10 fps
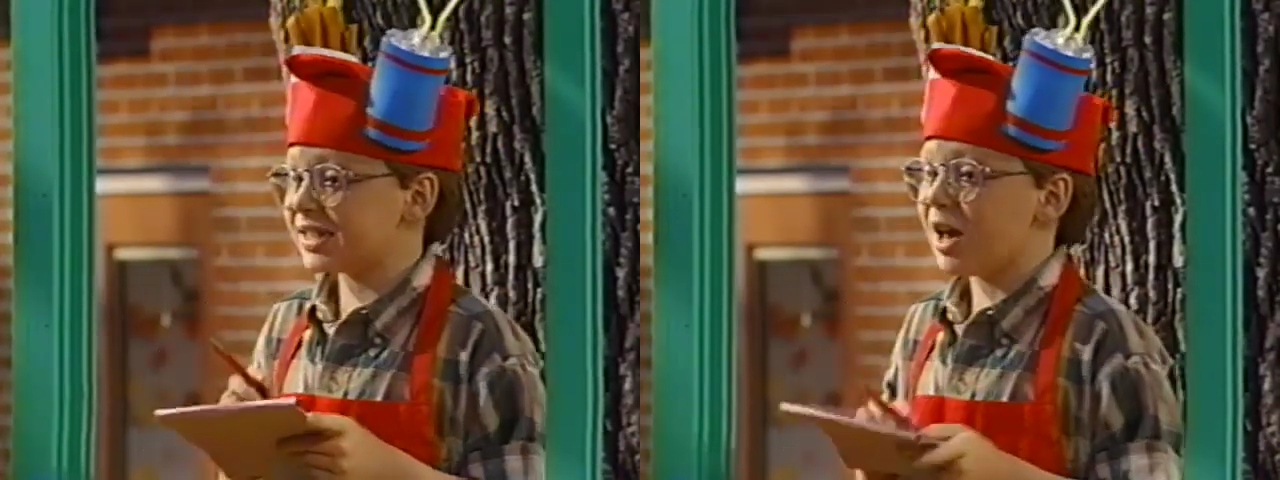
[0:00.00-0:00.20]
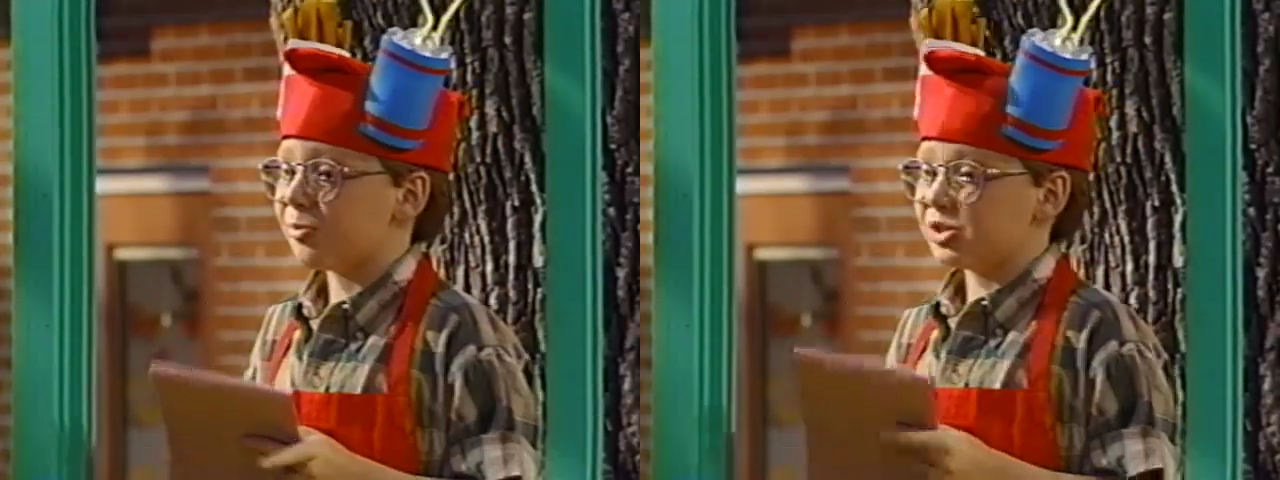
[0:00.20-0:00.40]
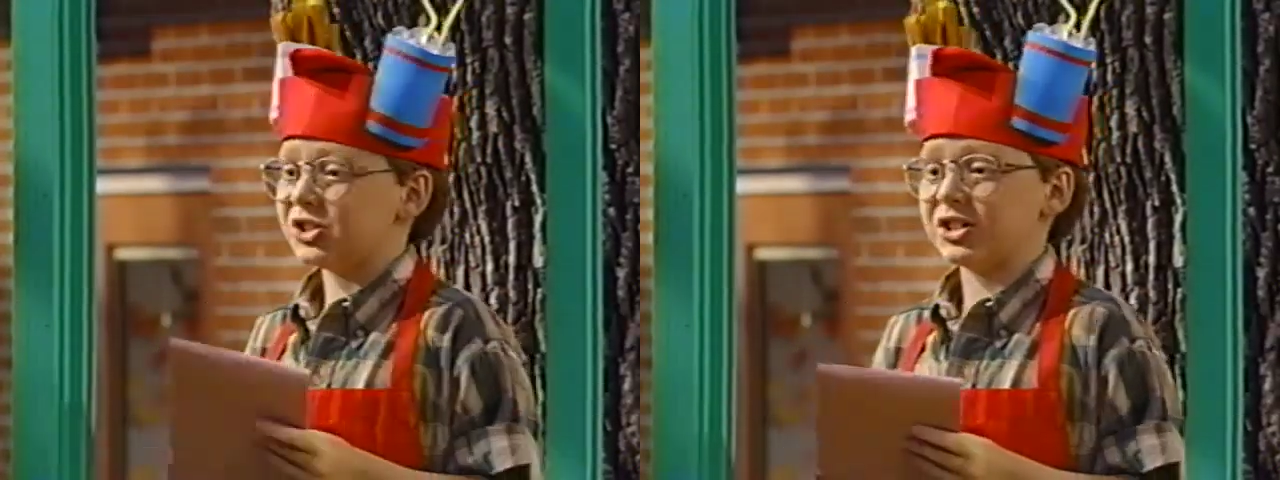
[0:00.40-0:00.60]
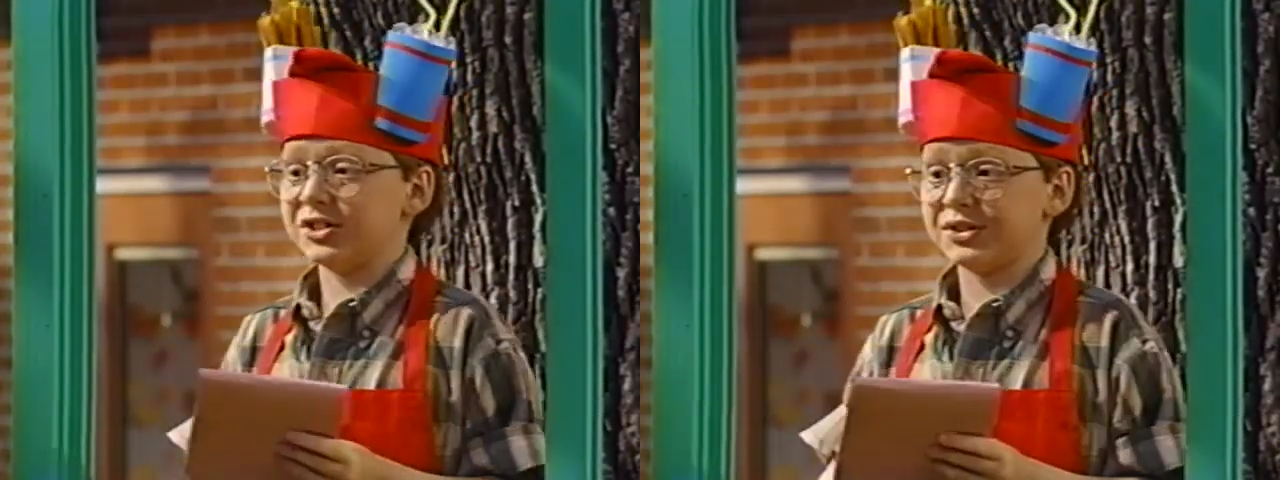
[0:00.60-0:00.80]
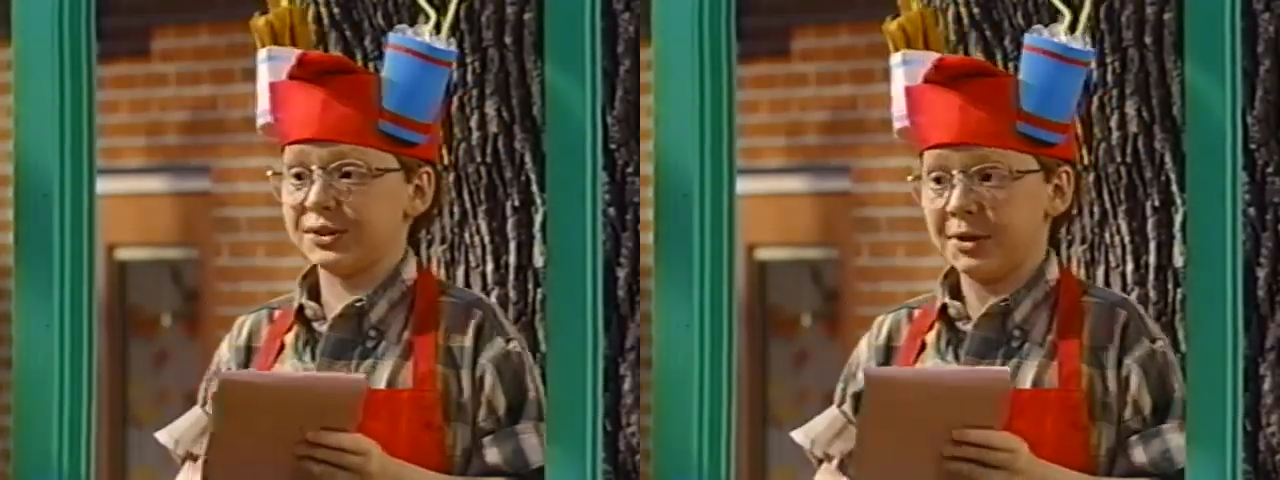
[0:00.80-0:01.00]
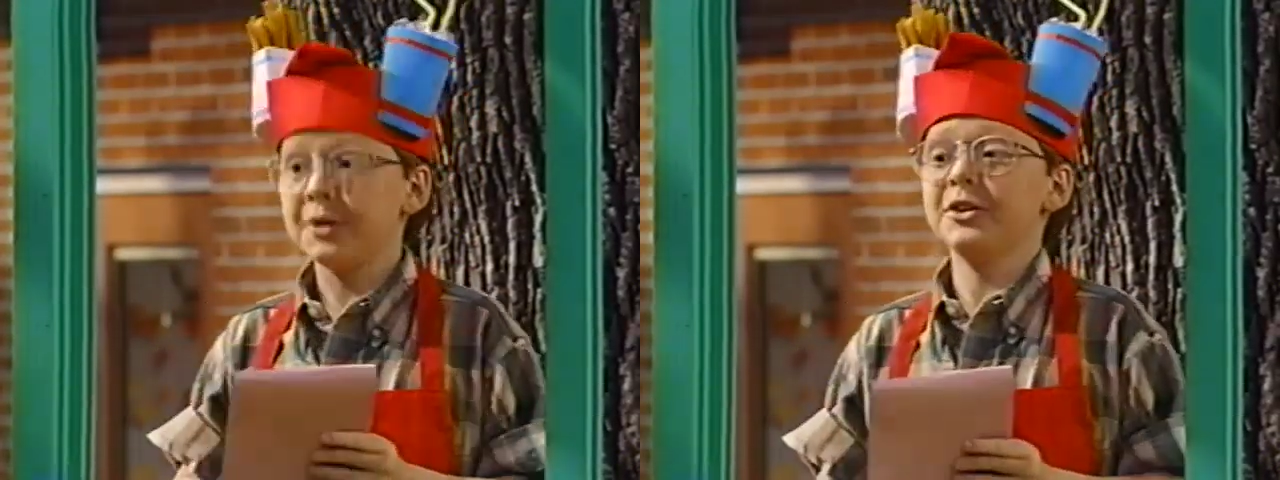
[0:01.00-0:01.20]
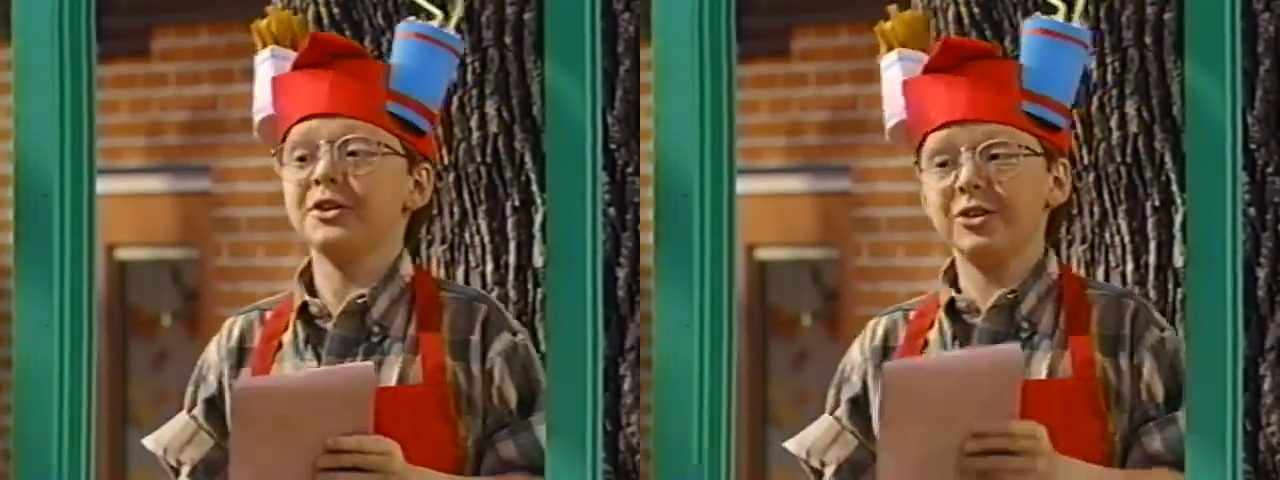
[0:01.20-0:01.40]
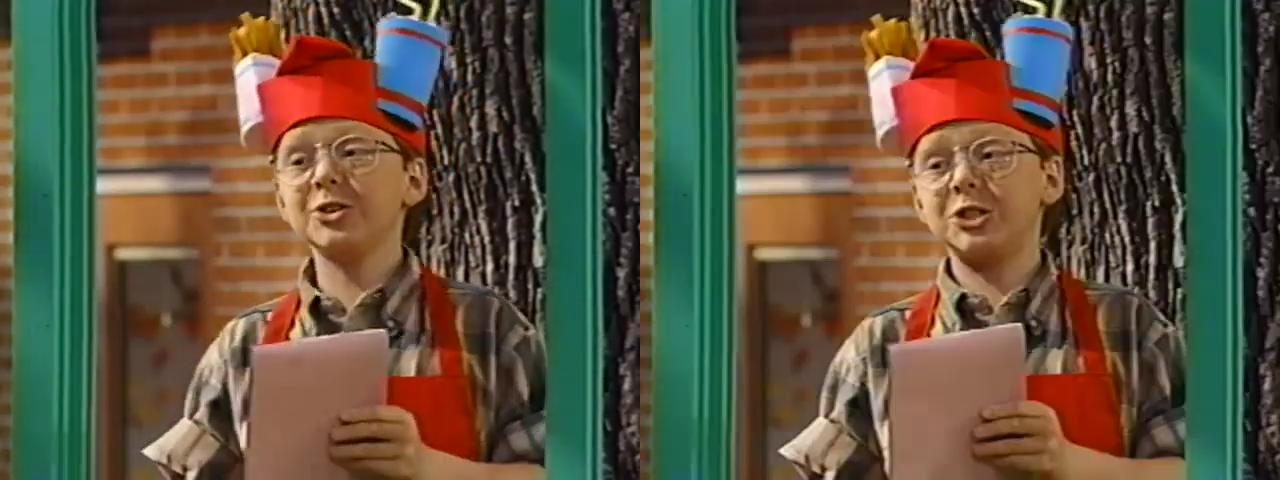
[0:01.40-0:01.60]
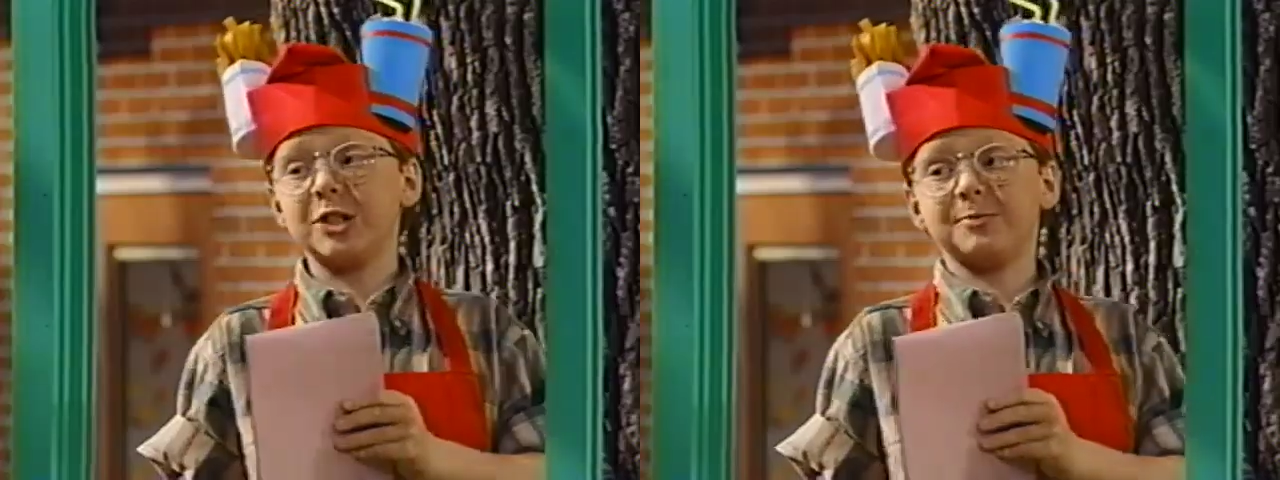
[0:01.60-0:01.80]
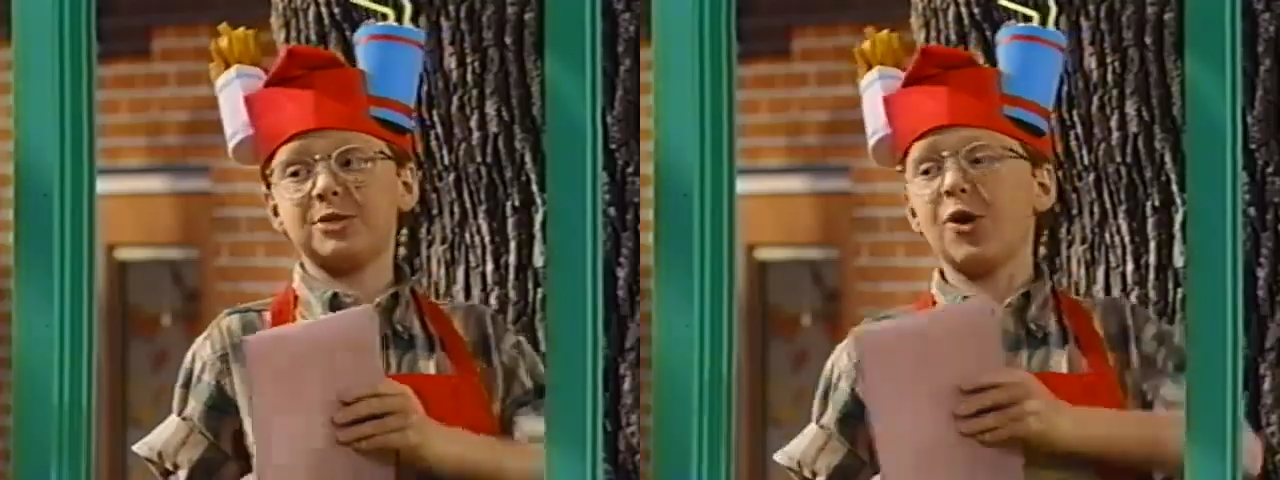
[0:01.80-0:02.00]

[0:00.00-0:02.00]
sandwiches. Yes. You should have